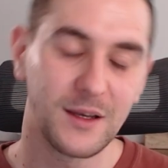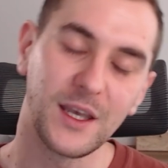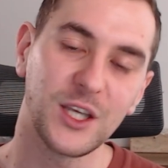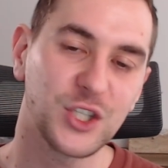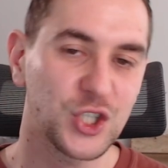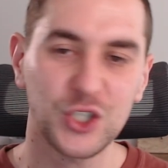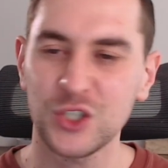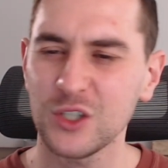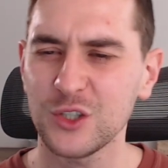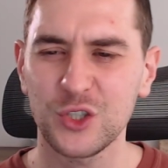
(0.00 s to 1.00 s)
it's
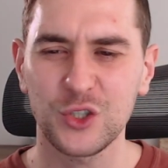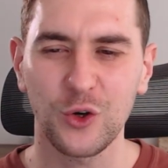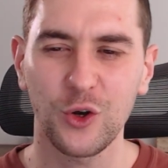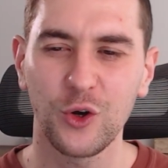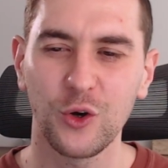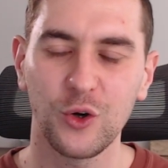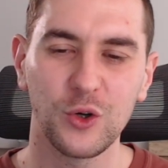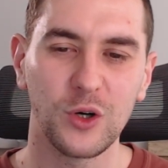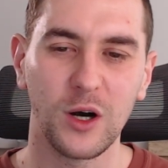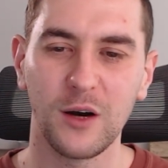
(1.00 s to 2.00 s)
just a
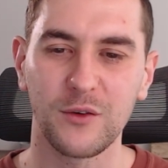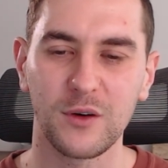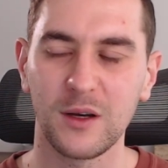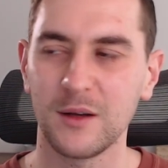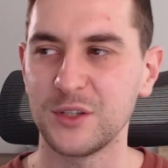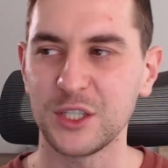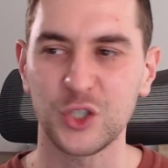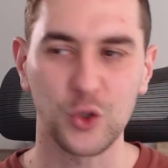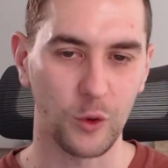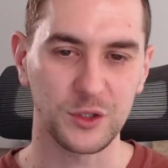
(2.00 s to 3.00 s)
circle of
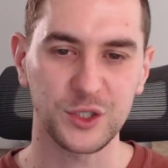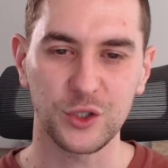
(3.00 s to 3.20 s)
discourse,